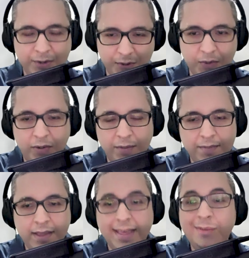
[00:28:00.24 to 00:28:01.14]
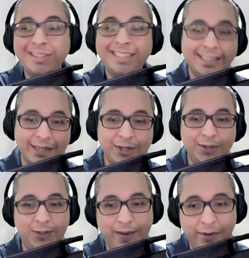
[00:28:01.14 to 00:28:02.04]
school that was in
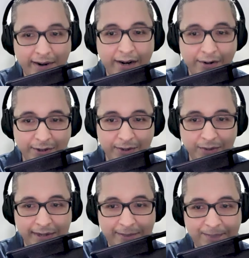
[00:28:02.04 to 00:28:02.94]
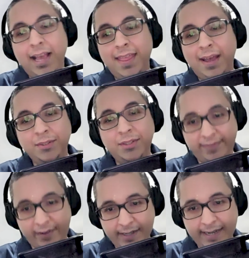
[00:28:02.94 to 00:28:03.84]
addition to my regular schooling. That was the
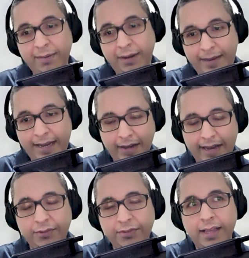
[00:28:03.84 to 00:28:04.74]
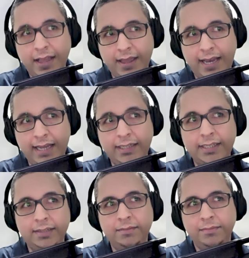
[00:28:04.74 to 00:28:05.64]
first time in my life that
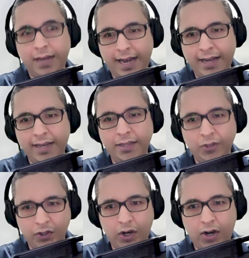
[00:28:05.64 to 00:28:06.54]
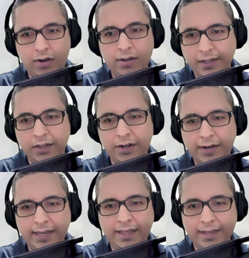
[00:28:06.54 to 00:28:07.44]
I saw
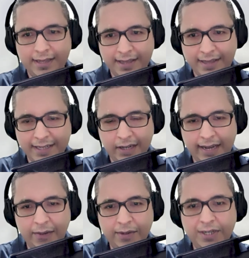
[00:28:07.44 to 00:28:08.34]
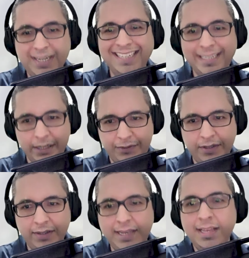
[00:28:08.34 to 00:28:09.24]
learning this language
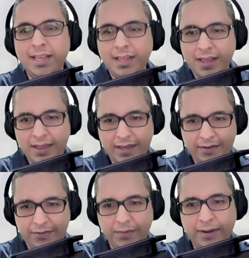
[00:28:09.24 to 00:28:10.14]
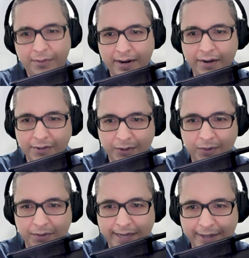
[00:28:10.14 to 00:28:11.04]
differently than from my regular
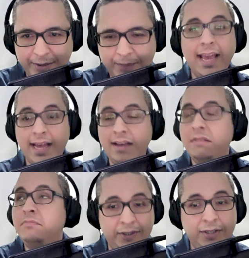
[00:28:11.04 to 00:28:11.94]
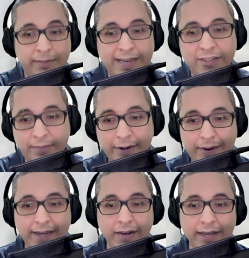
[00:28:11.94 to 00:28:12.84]
school days. I had, to the best of my
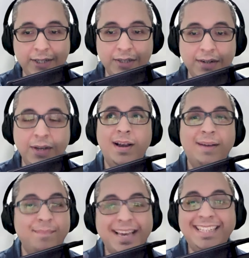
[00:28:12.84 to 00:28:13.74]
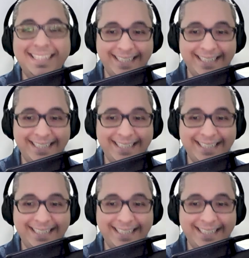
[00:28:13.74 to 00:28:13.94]
recollection, amazing